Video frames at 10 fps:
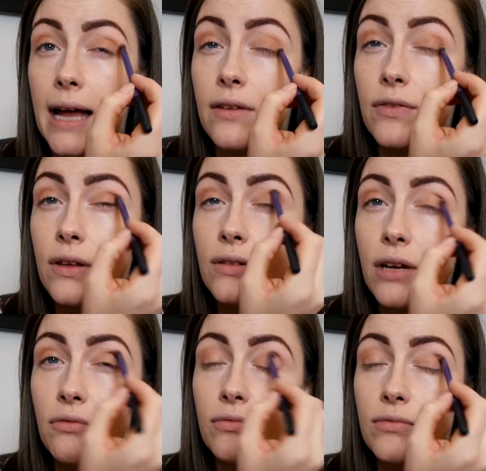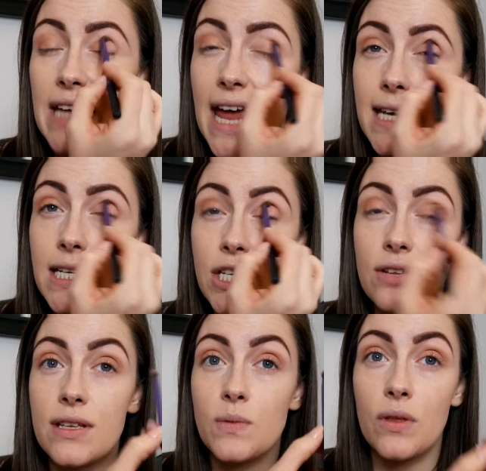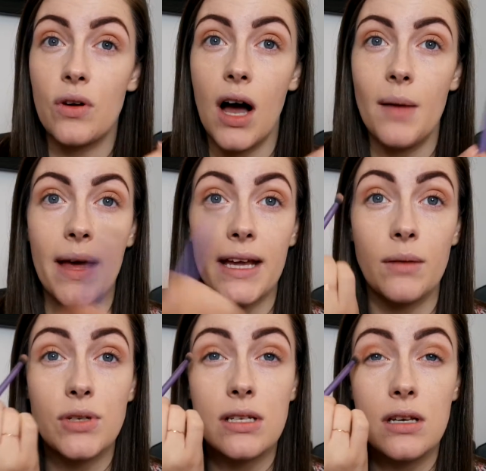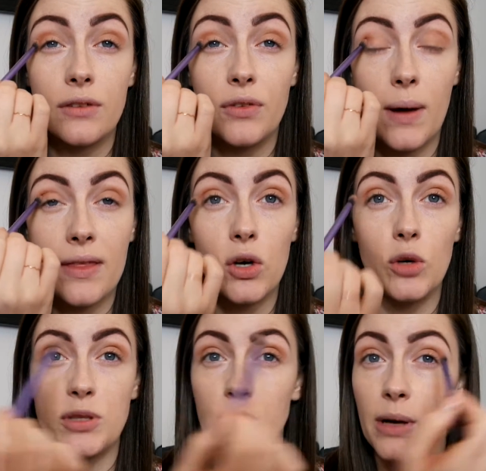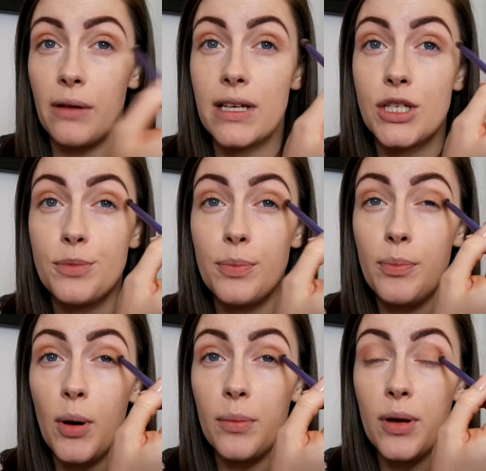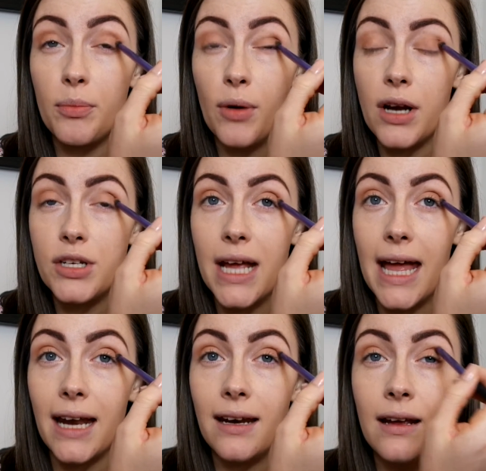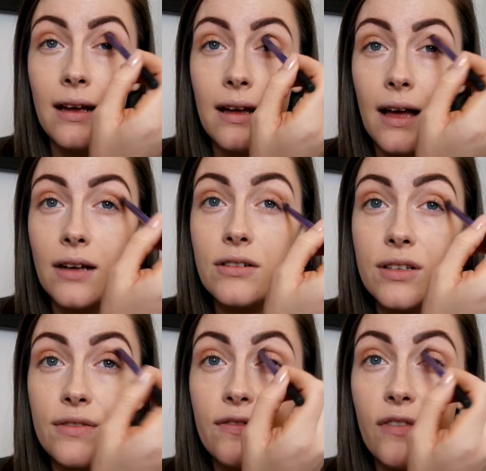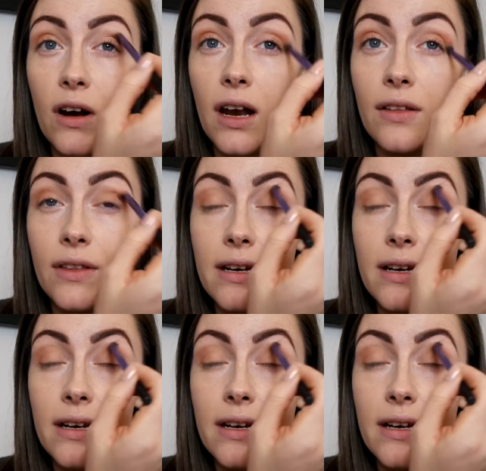And if you don't tend to do this with your eye makeup, just look for where the orbital bone is, just pop your brush in and just follow the